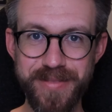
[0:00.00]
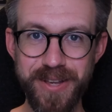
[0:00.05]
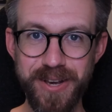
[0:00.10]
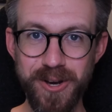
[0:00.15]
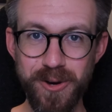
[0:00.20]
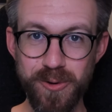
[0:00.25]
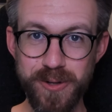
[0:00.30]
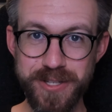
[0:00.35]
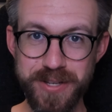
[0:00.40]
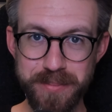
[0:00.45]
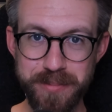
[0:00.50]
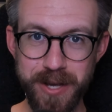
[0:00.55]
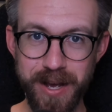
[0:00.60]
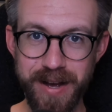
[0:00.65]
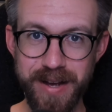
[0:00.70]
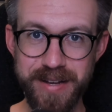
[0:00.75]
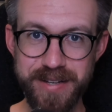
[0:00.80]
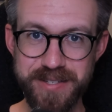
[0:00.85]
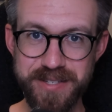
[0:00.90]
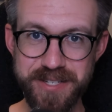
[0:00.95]
What's up
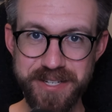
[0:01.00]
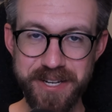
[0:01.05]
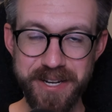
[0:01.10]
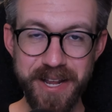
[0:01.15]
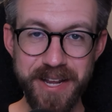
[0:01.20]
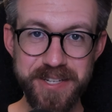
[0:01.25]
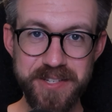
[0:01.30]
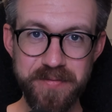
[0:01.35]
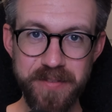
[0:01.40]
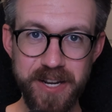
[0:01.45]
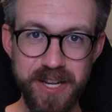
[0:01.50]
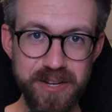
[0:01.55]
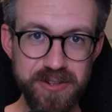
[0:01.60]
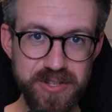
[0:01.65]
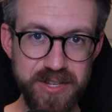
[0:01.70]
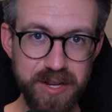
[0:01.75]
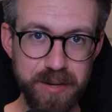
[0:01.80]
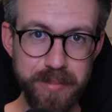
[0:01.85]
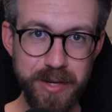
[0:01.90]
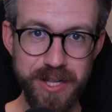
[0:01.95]
guys? Today's video
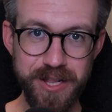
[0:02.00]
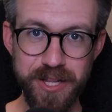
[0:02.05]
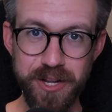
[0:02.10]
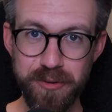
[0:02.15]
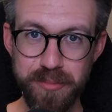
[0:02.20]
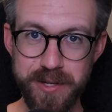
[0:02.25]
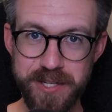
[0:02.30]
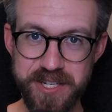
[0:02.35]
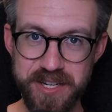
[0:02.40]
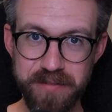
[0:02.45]
is going to be a little bit